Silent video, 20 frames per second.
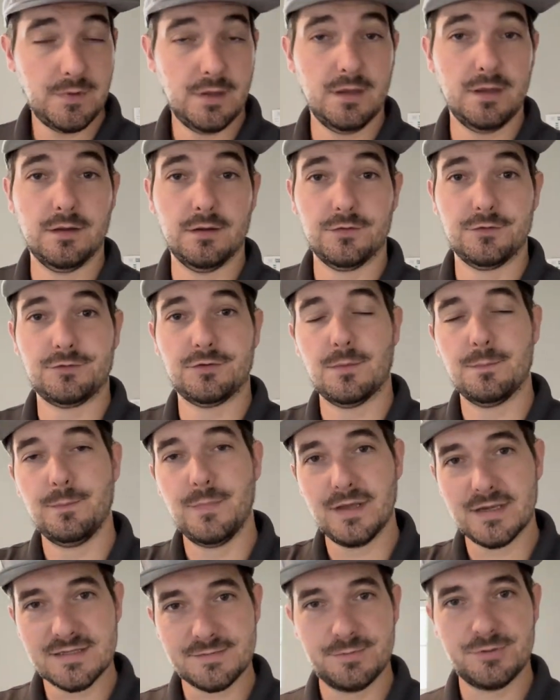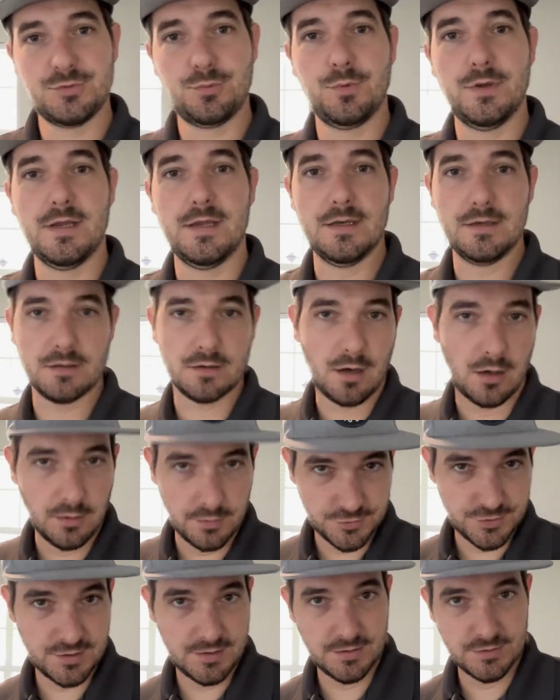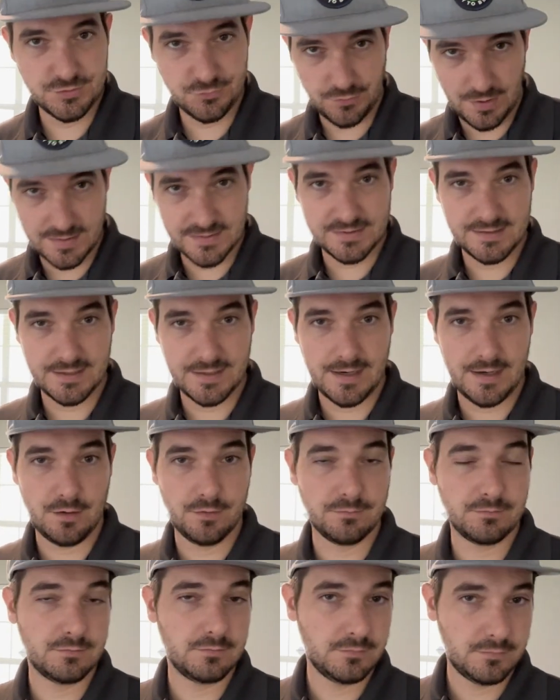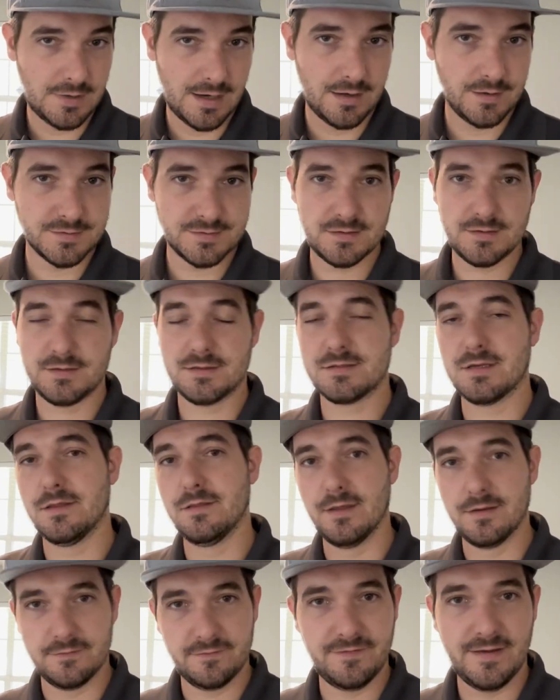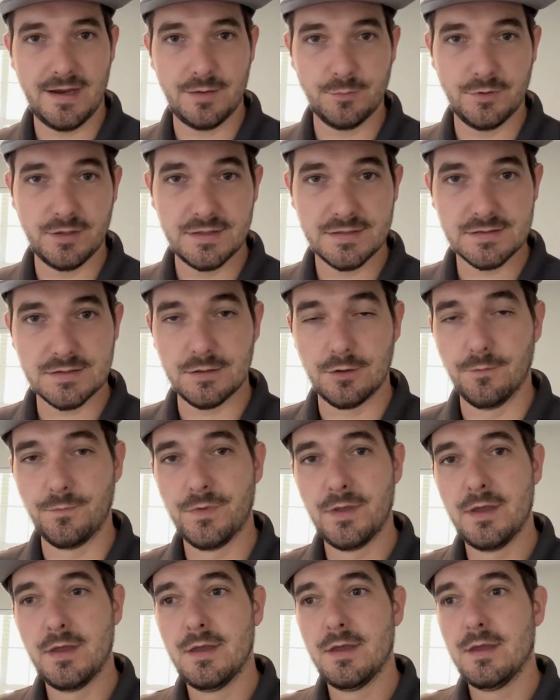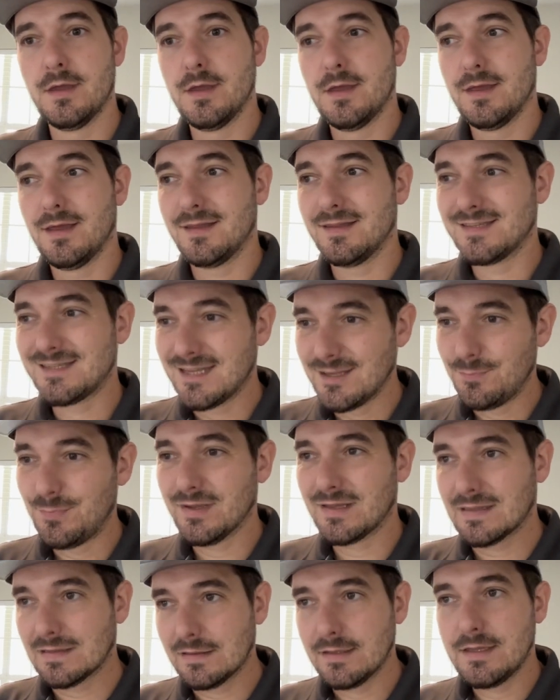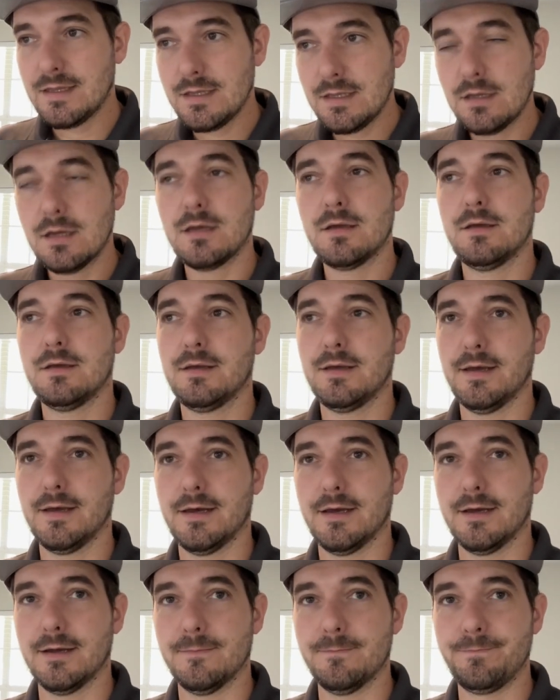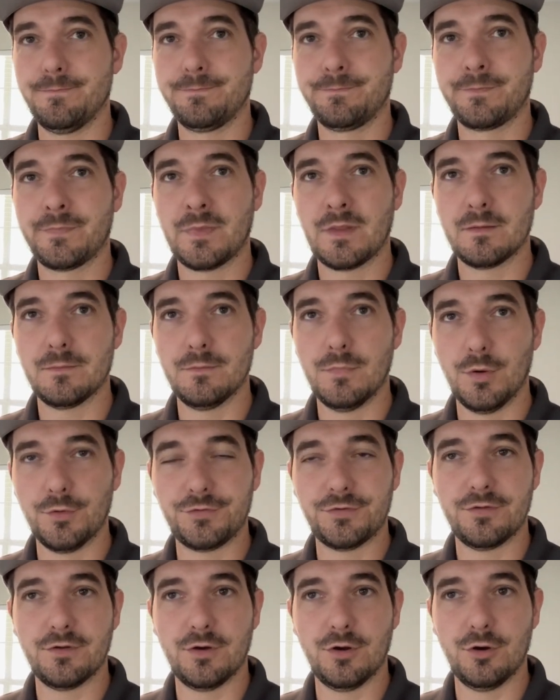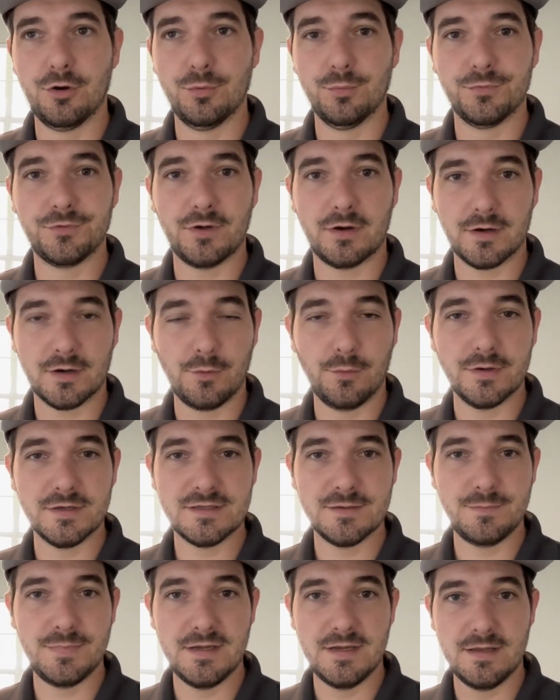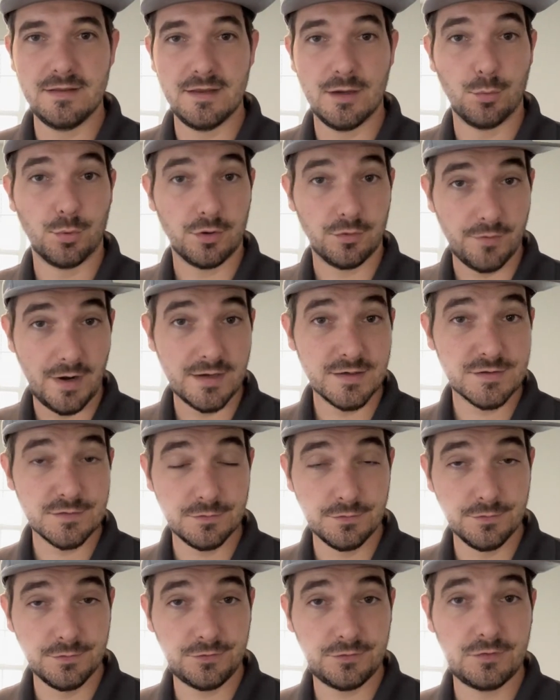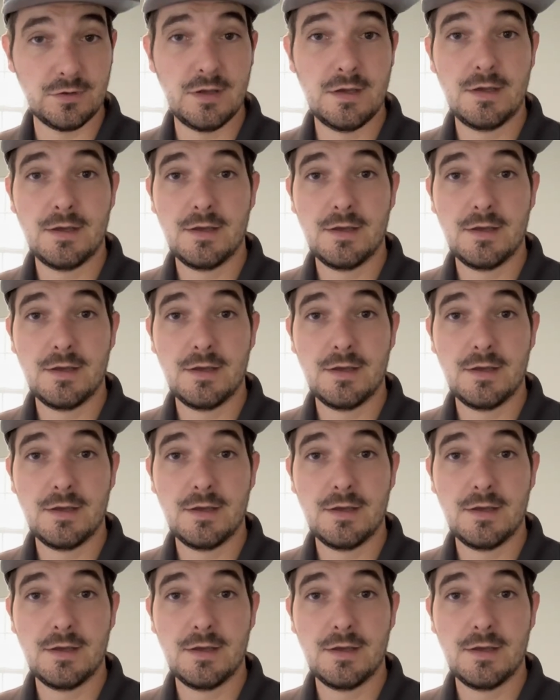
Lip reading: is a mix between college kids renting out houses and then families. So typically, most of the homes are going to be, they were rentals.